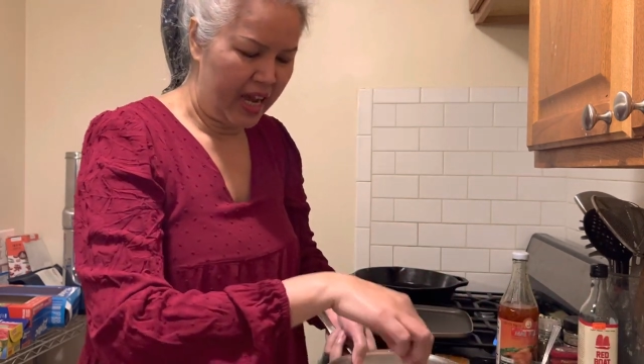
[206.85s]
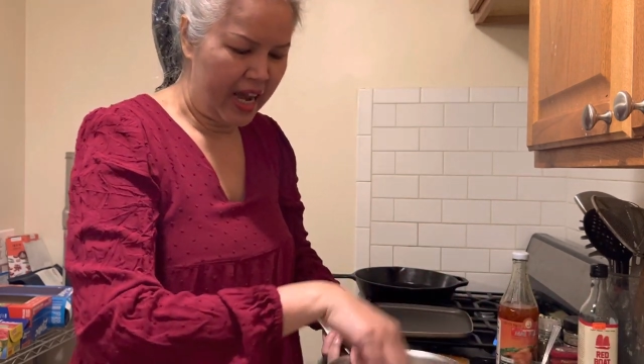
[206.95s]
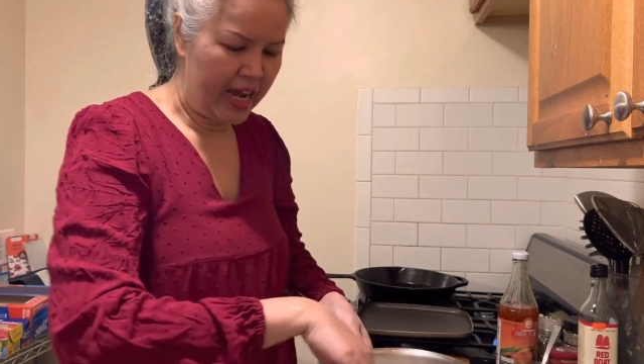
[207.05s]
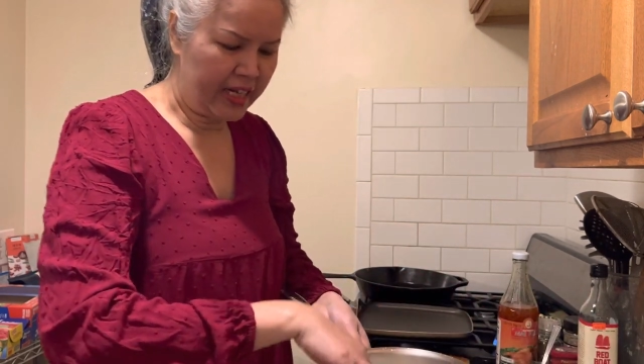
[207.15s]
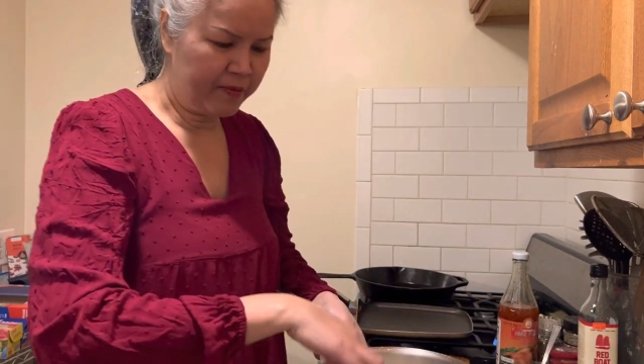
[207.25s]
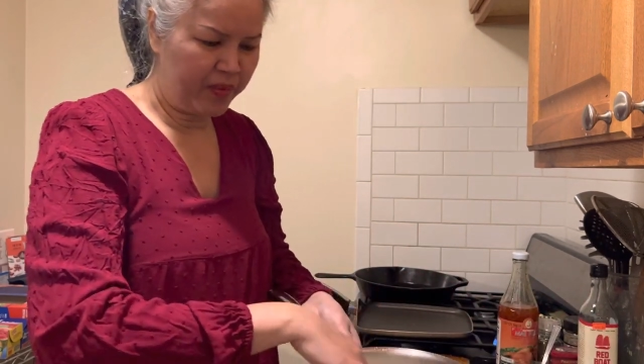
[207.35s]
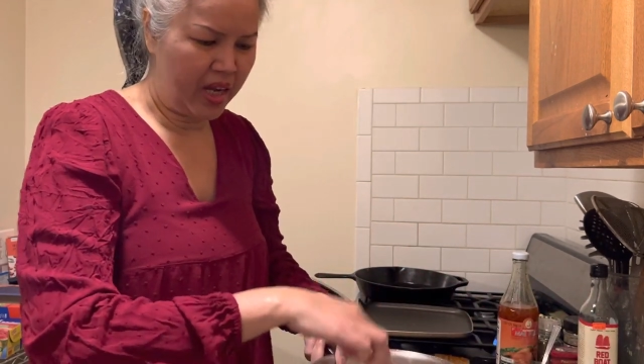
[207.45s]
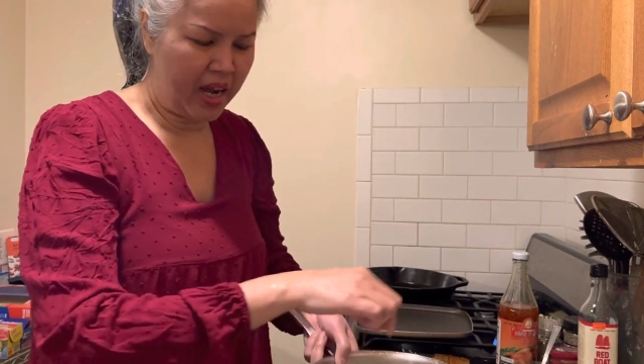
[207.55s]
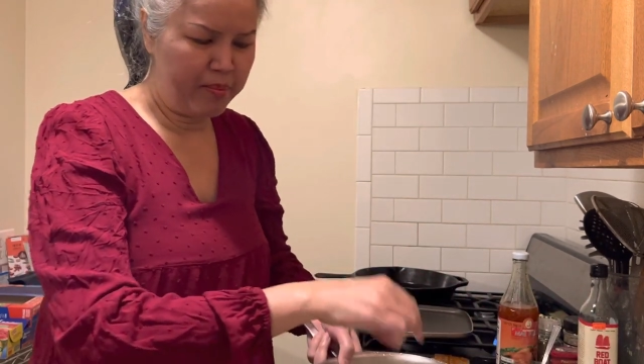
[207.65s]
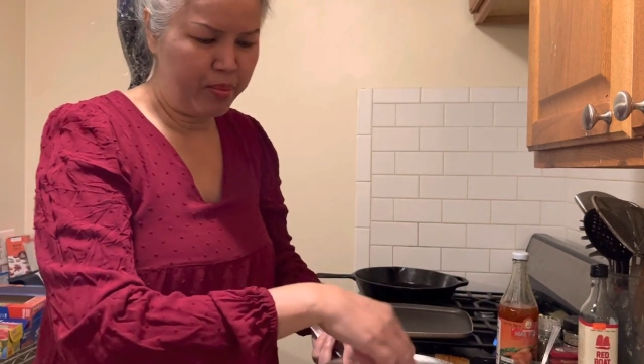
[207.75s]
and
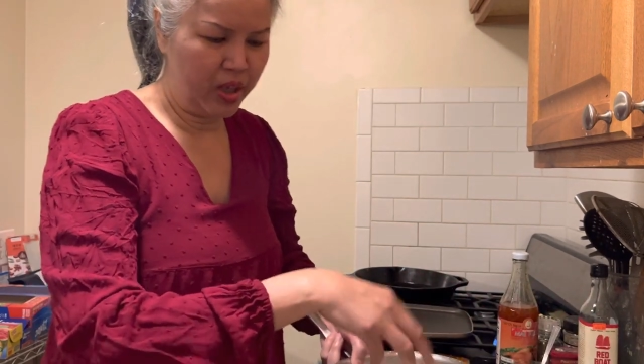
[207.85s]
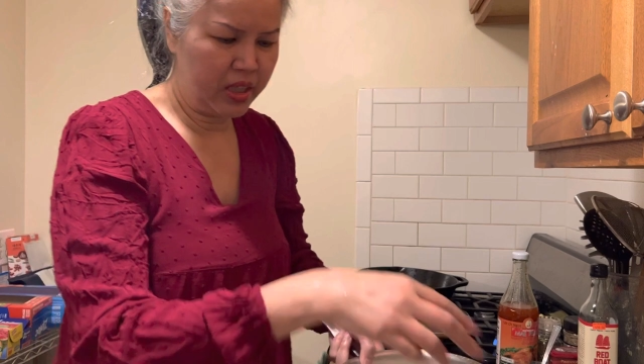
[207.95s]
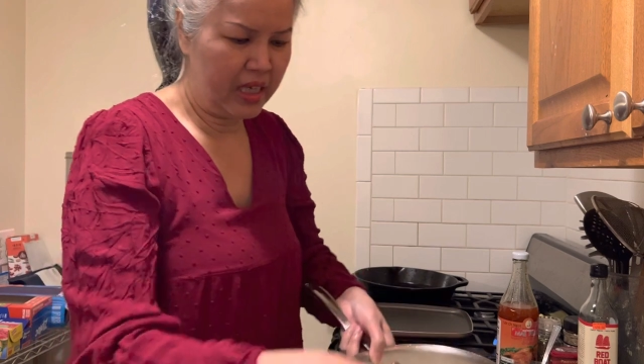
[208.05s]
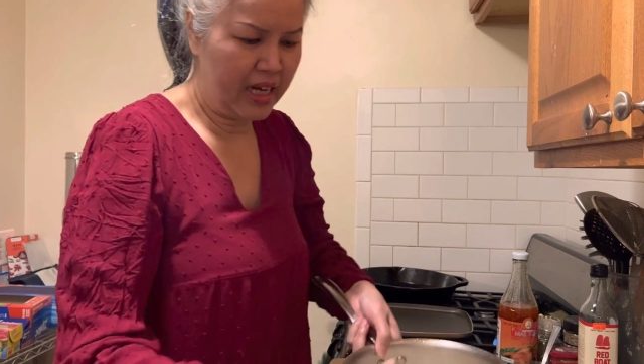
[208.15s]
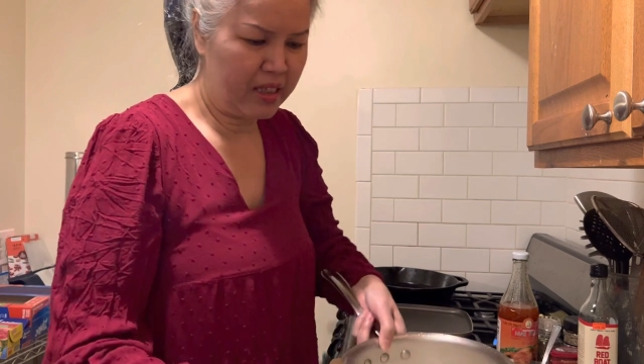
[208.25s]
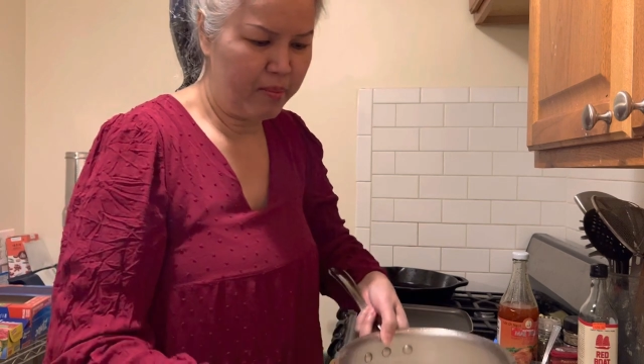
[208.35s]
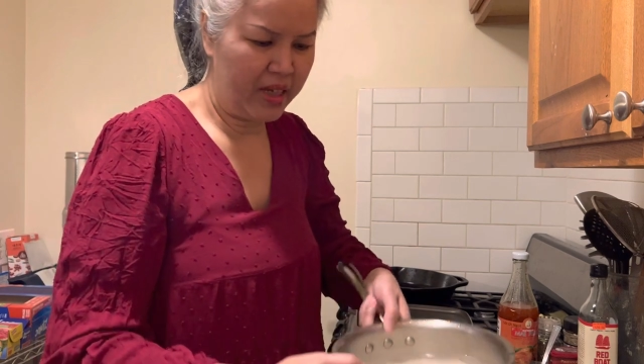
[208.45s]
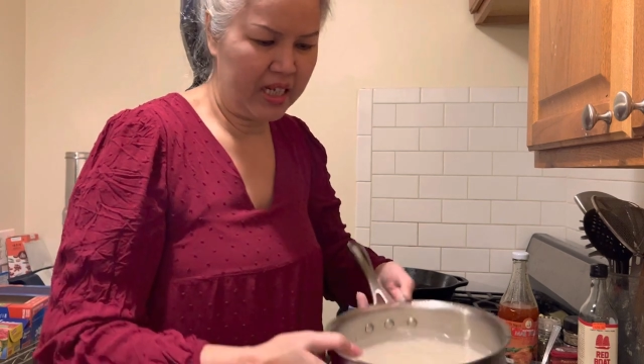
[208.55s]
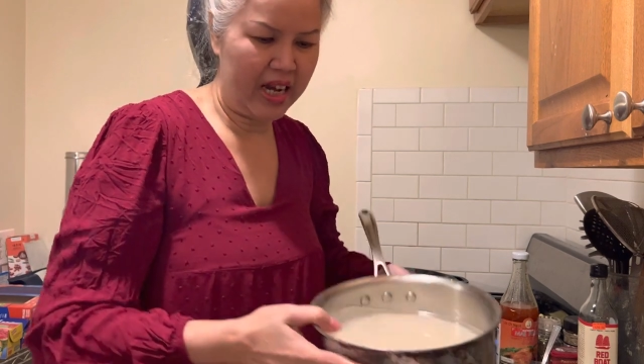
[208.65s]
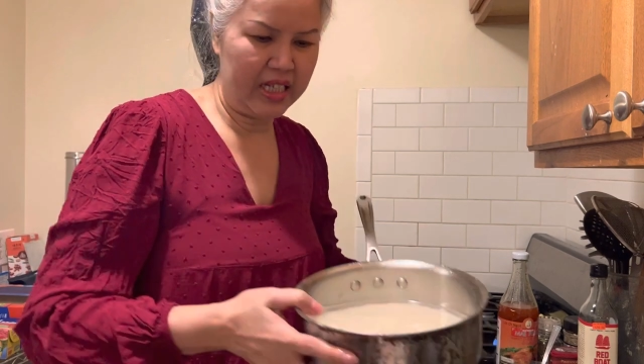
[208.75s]
I put a little
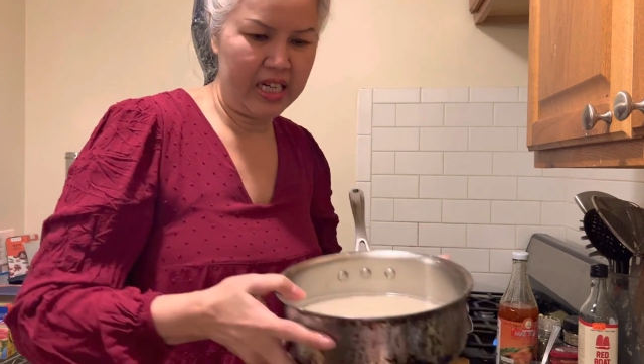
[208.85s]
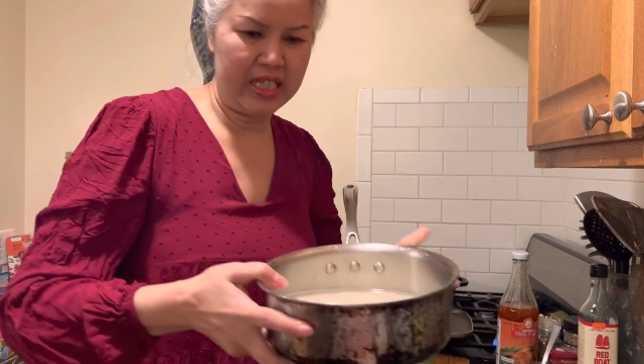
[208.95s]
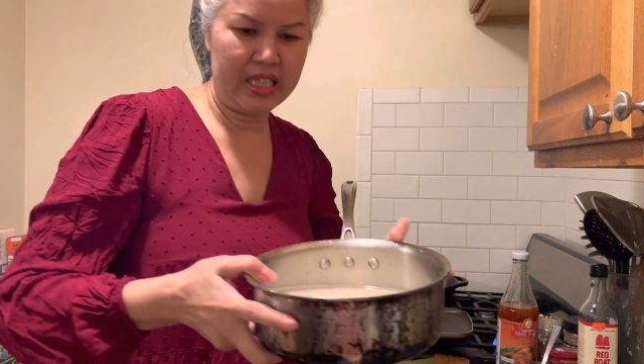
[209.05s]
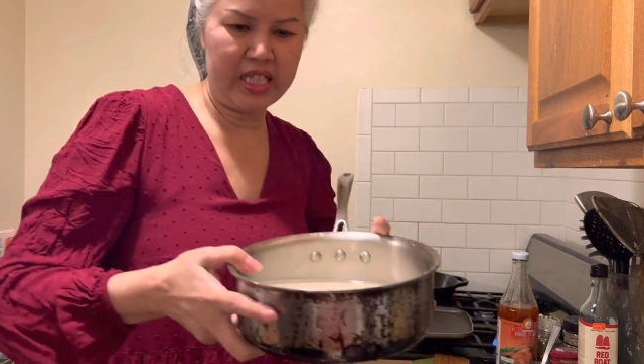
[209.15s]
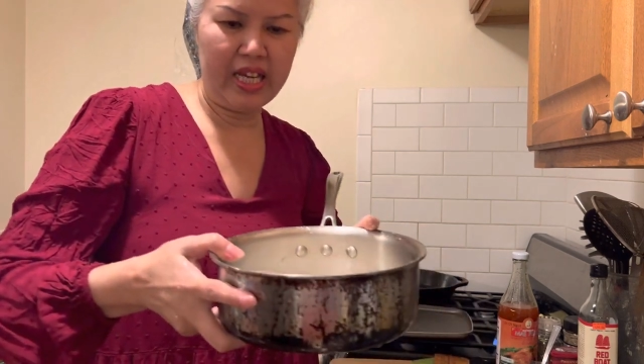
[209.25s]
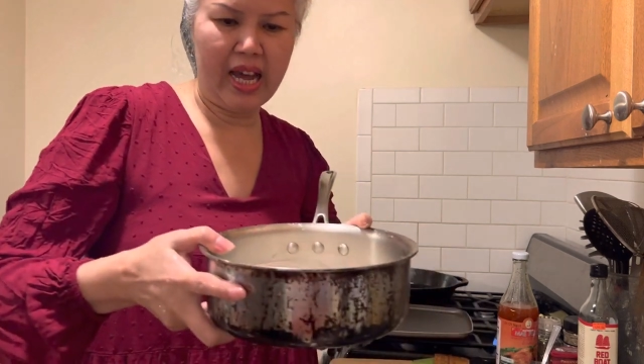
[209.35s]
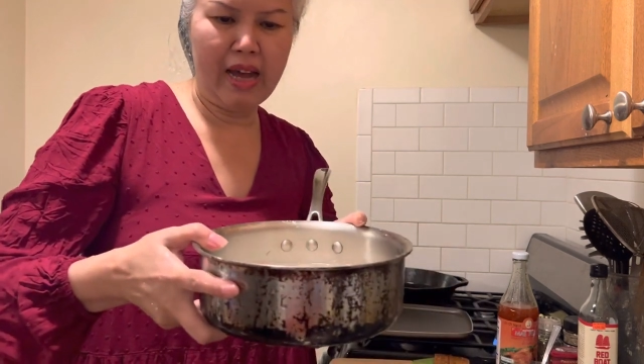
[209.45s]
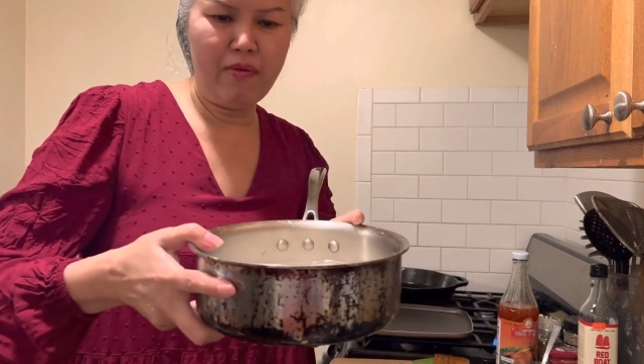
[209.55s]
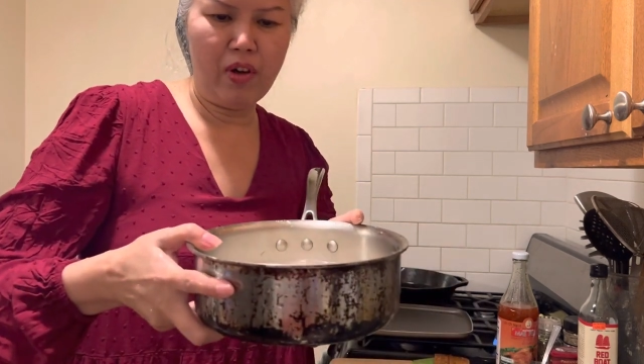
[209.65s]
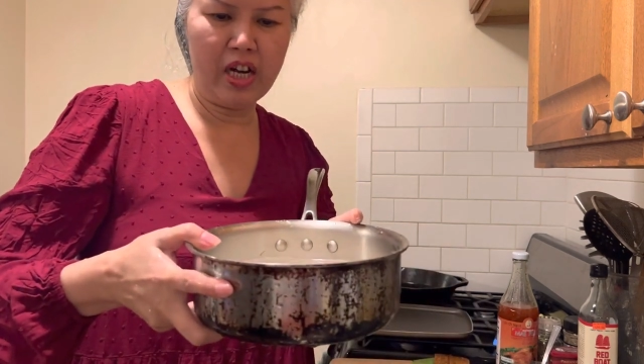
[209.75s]
bit like this see
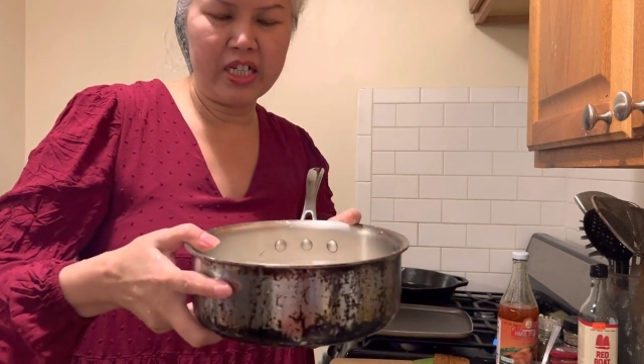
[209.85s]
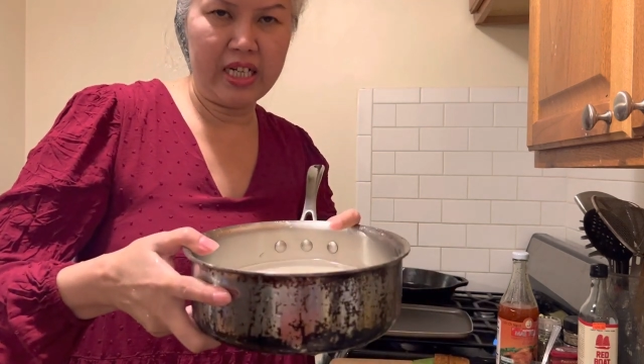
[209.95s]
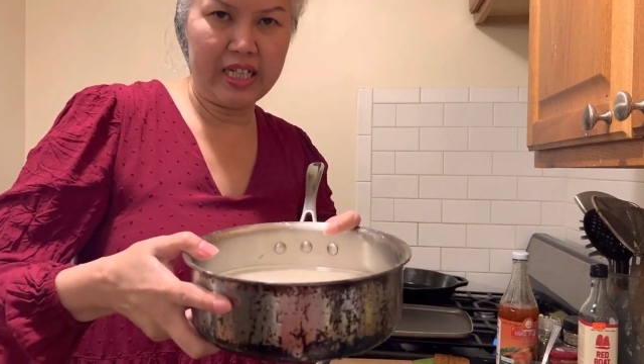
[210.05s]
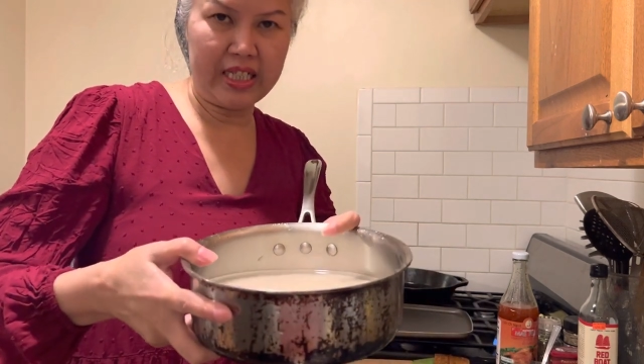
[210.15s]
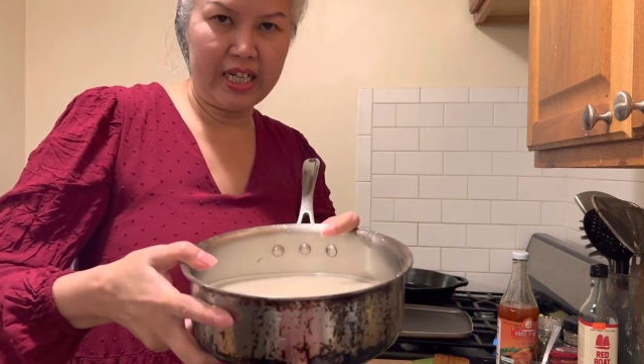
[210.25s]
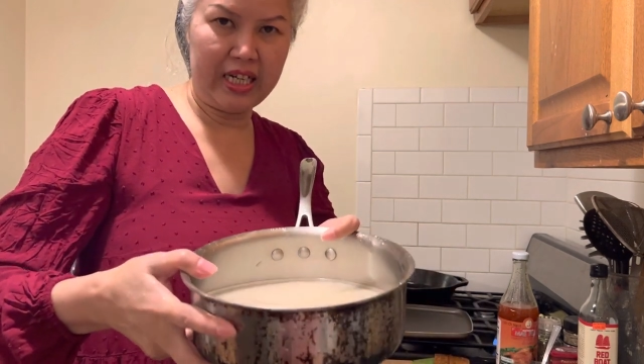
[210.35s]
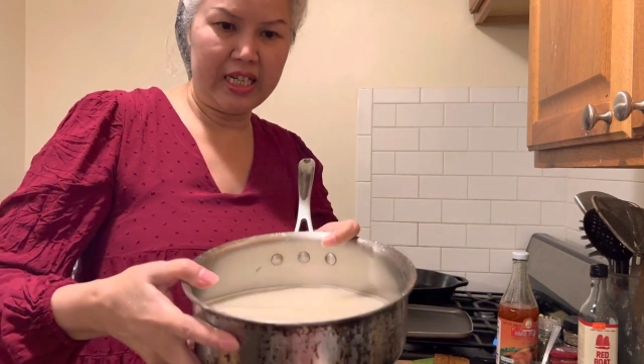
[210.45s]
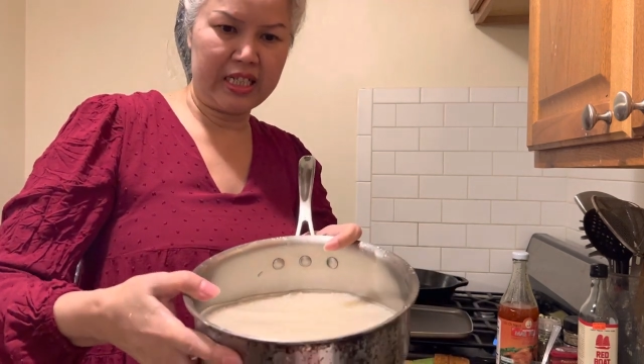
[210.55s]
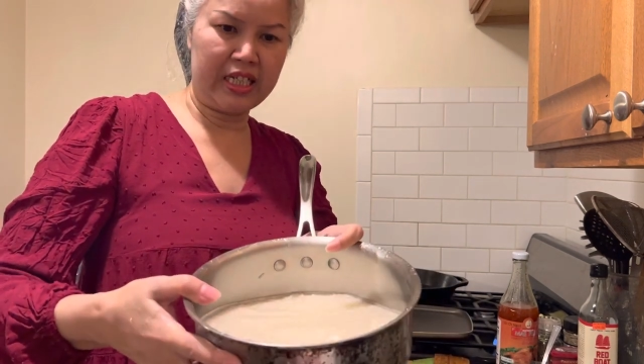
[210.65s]
I wash it until it